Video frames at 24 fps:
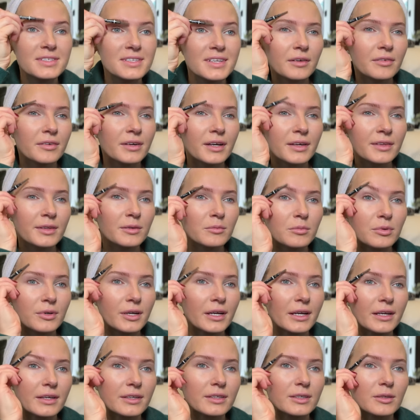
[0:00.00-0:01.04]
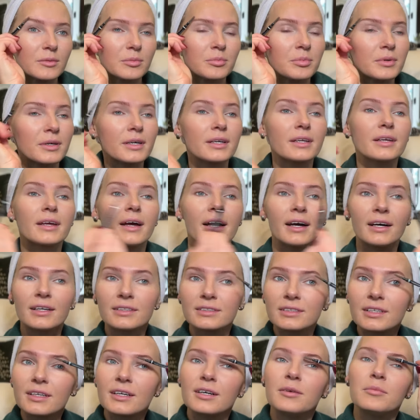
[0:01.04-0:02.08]
I forgot the brand, but it has
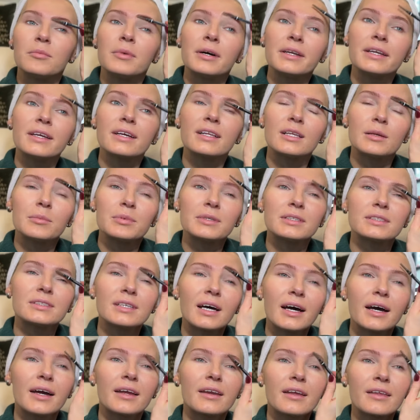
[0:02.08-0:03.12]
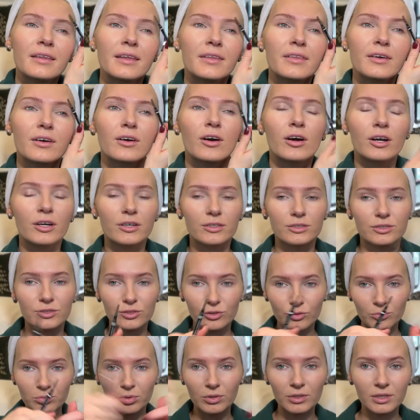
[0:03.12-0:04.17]
like a money clip inside, and then the cards,
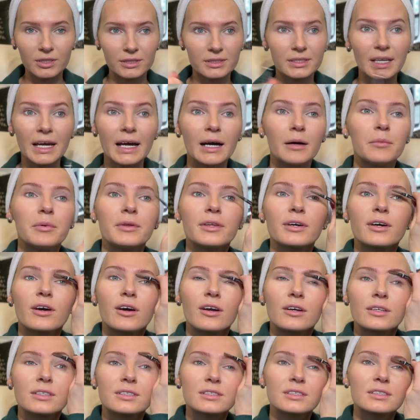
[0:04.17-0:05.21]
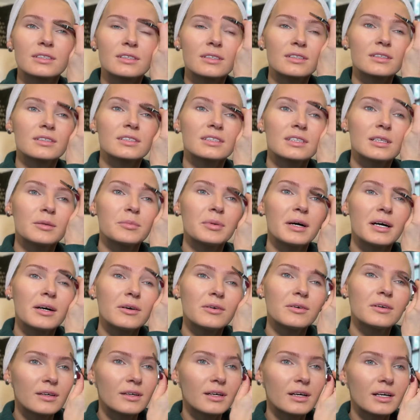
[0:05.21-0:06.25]
you pull a tab and the cards slip out.
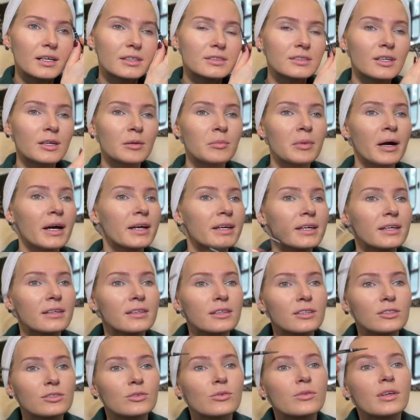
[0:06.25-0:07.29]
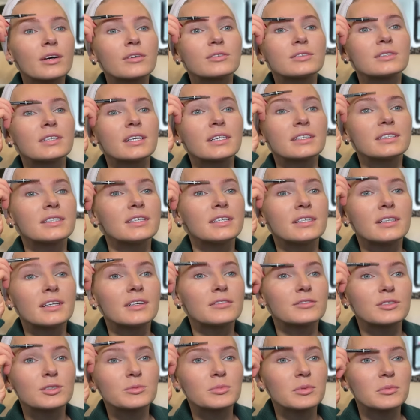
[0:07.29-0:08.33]
I started buying it in like 2019. I've
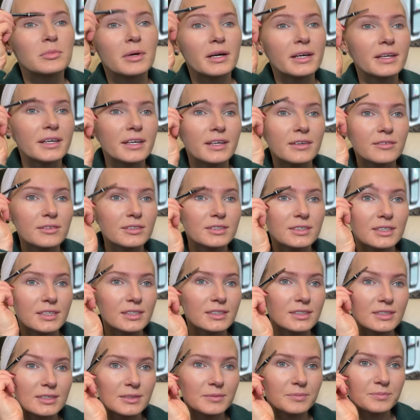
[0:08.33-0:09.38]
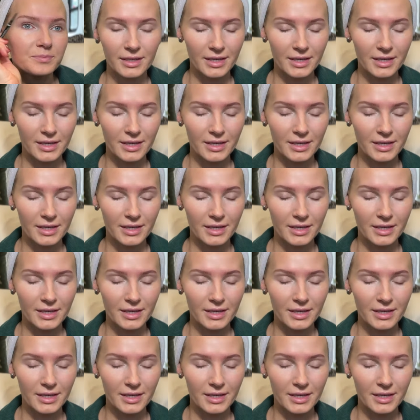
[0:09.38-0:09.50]
just been buying it ever since.